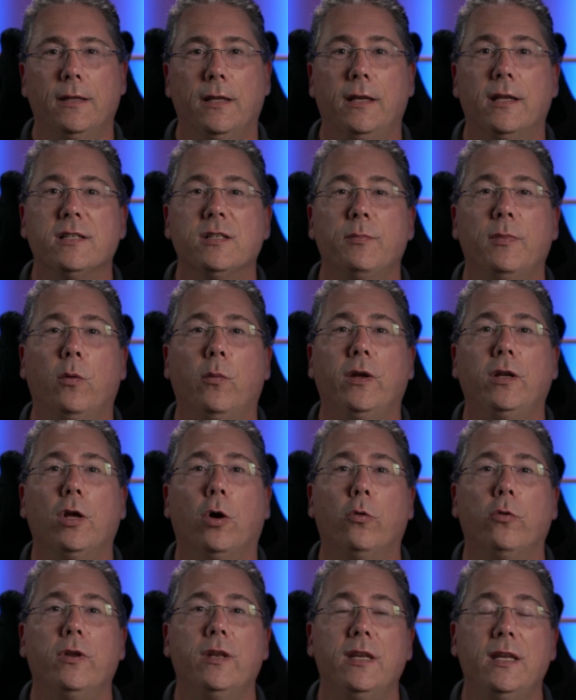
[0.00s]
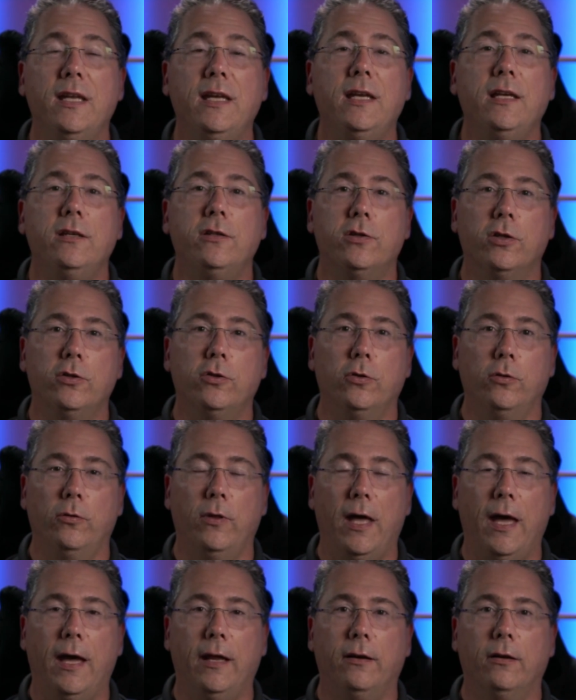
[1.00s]
That doesn't mean we don't need to do
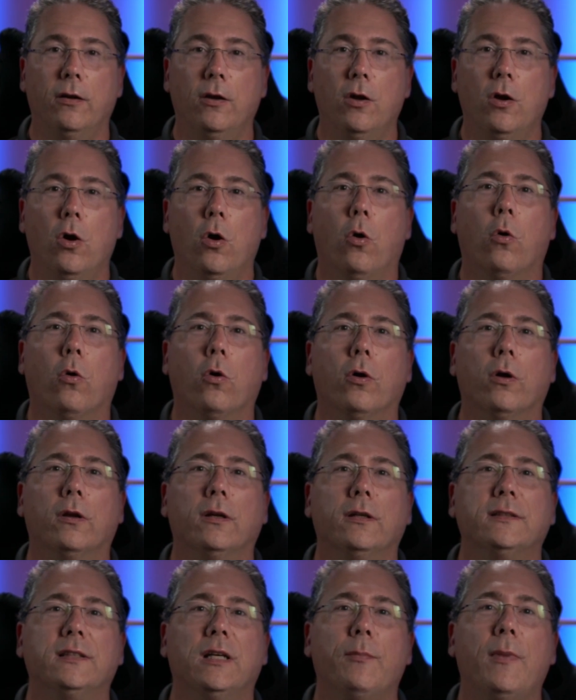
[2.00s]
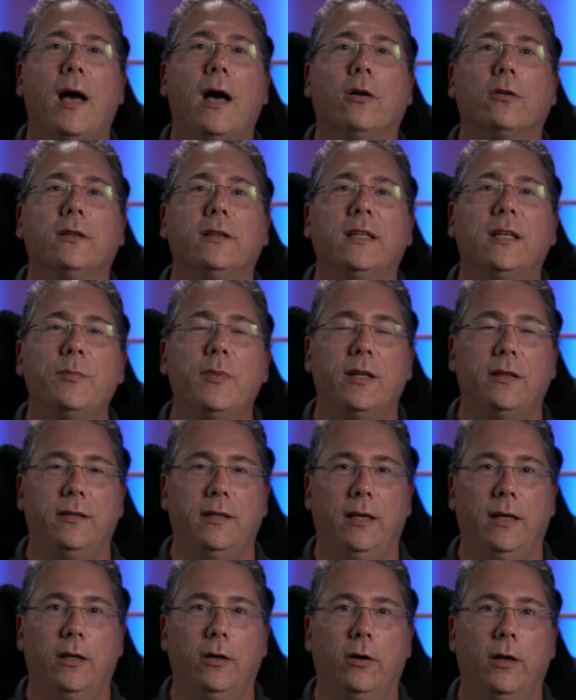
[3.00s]
that or somehow limit
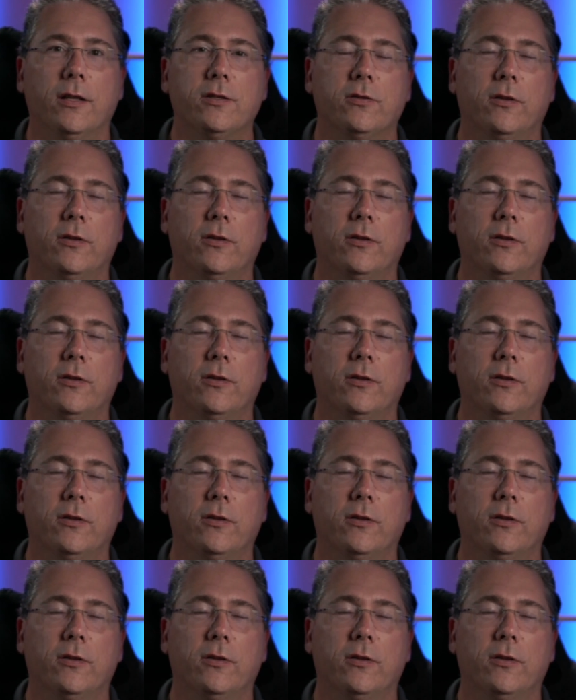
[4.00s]
the internet.